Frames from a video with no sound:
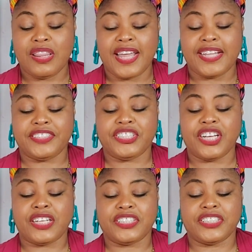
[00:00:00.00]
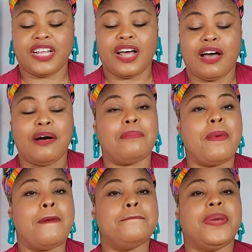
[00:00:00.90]
there's just
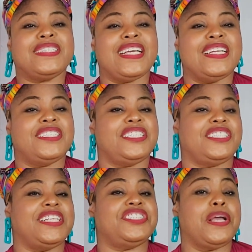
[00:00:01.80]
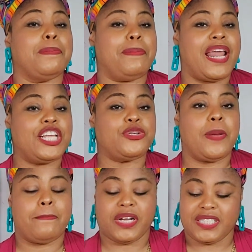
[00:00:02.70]
buttons. It's embellished
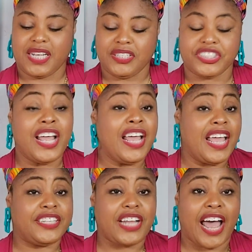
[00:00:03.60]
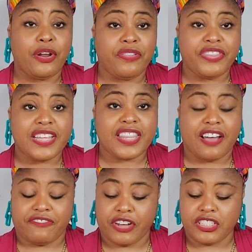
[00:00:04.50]
with buttons. I don't think they
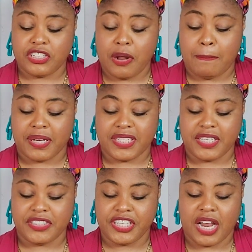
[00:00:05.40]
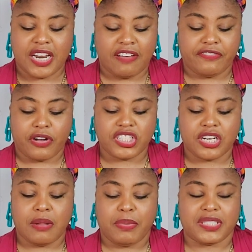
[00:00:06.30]
are functional buttons. They are not
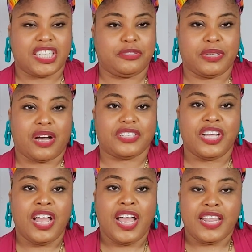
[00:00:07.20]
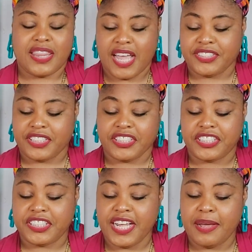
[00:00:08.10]
functional buttons because there's a
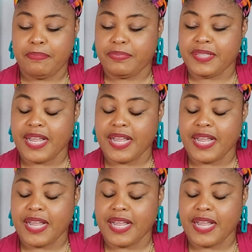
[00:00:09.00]
zipper